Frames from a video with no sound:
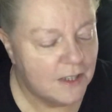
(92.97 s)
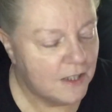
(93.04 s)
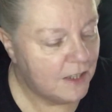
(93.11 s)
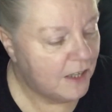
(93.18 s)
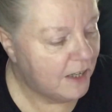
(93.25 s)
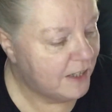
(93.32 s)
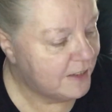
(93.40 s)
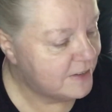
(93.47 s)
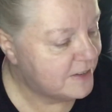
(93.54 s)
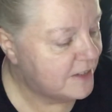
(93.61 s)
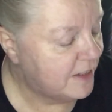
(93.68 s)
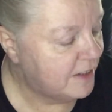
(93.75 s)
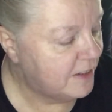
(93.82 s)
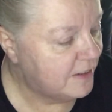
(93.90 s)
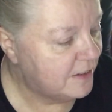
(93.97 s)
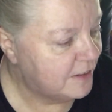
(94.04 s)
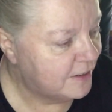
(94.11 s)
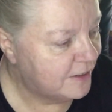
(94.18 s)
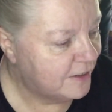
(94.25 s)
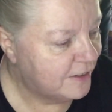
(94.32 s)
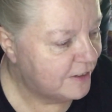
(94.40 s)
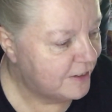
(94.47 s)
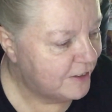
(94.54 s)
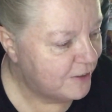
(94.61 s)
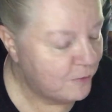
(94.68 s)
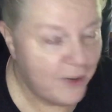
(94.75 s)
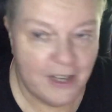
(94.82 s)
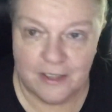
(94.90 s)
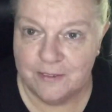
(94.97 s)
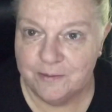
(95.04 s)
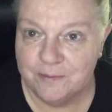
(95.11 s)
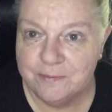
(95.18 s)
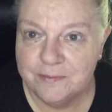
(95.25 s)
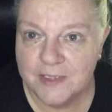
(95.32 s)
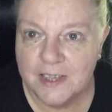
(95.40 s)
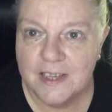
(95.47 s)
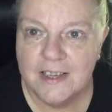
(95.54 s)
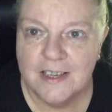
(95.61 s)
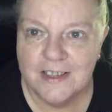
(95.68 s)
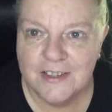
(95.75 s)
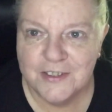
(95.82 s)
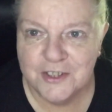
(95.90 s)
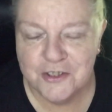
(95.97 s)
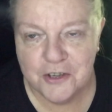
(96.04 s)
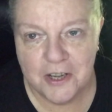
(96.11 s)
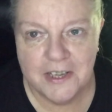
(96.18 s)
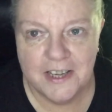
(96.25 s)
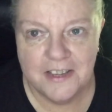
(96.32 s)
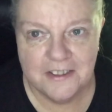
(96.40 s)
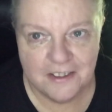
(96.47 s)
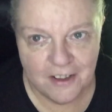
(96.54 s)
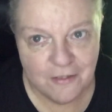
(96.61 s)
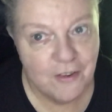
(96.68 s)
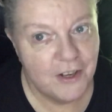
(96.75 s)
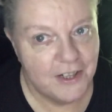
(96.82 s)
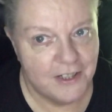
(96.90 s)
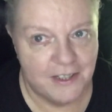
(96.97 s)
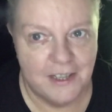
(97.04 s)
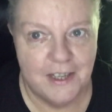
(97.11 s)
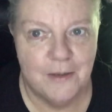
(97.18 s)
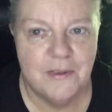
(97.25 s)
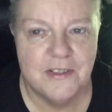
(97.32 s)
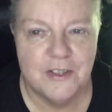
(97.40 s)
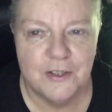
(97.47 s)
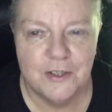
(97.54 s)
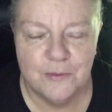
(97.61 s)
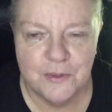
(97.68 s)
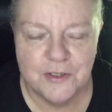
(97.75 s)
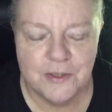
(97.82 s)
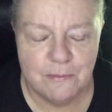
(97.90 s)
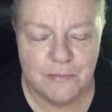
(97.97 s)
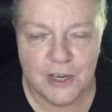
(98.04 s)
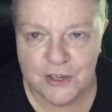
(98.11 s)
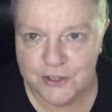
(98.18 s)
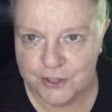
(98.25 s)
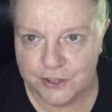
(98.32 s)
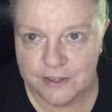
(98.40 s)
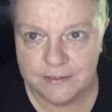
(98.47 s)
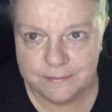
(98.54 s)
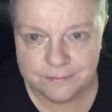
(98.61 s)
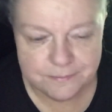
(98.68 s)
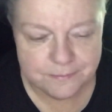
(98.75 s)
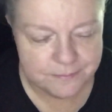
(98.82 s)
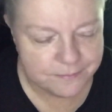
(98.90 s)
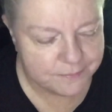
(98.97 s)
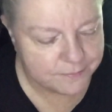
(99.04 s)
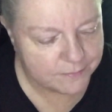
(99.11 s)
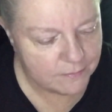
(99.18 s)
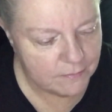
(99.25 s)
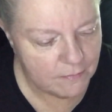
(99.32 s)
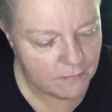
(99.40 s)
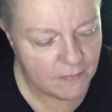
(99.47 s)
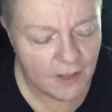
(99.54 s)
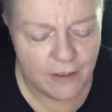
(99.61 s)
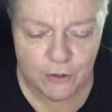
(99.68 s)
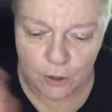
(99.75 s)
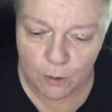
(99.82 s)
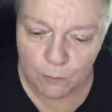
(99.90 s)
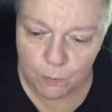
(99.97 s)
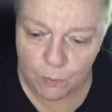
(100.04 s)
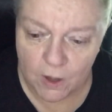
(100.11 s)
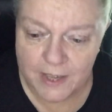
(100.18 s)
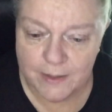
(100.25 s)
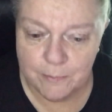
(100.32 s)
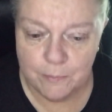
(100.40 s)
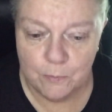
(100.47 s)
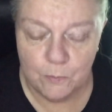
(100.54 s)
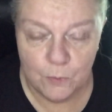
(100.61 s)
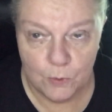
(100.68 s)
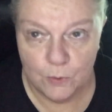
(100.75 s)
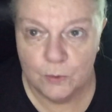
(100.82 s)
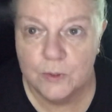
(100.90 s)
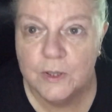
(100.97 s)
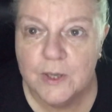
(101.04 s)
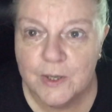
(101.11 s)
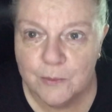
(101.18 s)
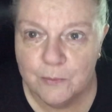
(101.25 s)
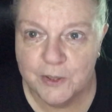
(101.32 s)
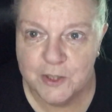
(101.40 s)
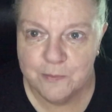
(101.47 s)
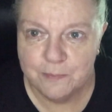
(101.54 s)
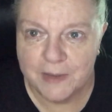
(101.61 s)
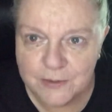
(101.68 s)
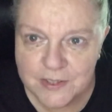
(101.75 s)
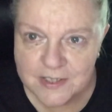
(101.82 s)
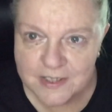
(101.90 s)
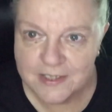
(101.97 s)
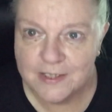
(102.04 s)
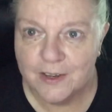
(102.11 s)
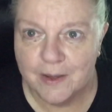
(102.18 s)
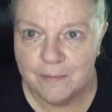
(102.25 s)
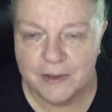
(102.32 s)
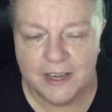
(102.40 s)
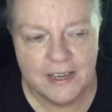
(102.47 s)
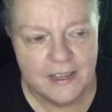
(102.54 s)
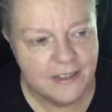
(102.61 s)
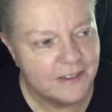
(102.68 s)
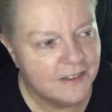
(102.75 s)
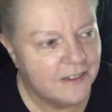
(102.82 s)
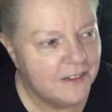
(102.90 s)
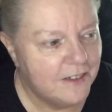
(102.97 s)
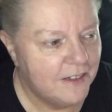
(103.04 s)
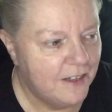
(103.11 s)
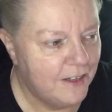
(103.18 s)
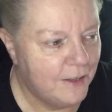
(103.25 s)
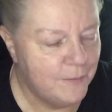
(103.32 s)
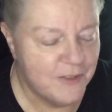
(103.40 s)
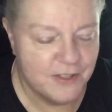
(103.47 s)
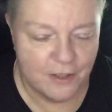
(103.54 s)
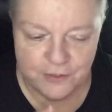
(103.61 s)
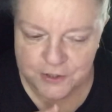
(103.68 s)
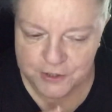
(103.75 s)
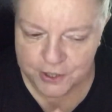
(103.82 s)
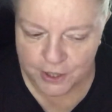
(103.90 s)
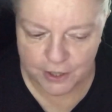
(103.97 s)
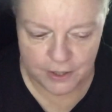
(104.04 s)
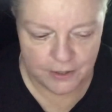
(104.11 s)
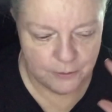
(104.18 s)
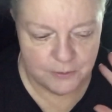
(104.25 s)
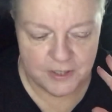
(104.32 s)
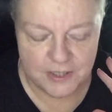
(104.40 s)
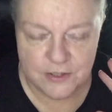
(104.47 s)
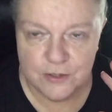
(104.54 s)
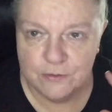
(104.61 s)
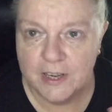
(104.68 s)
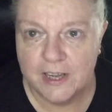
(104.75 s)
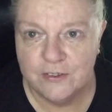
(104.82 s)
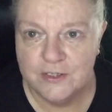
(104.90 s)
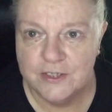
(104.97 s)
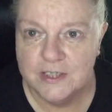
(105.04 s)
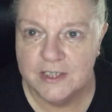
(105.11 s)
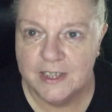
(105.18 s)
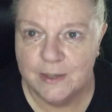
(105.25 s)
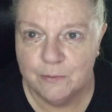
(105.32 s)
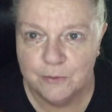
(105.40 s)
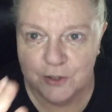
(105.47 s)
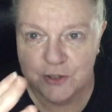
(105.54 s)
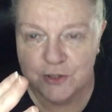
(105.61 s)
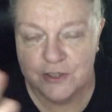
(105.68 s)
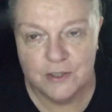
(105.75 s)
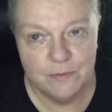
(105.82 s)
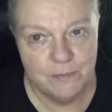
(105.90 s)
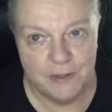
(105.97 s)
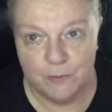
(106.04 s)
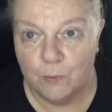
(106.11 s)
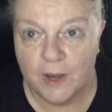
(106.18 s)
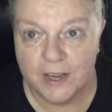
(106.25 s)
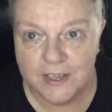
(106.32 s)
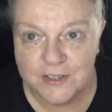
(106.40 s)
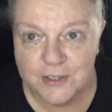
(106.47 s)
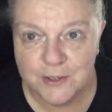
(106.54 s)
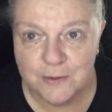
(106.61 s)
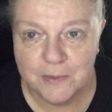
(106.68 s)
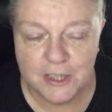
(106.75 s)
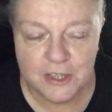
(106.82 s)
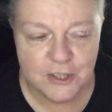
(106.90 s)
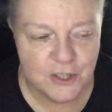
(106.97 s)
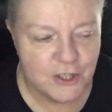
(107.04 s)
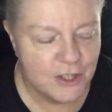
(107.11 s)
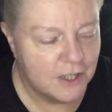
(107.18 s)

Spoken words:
And well, to try and get the light right in here was a mission. I've got a white wall which bounces light back, so if I turn all this around it would be way too much.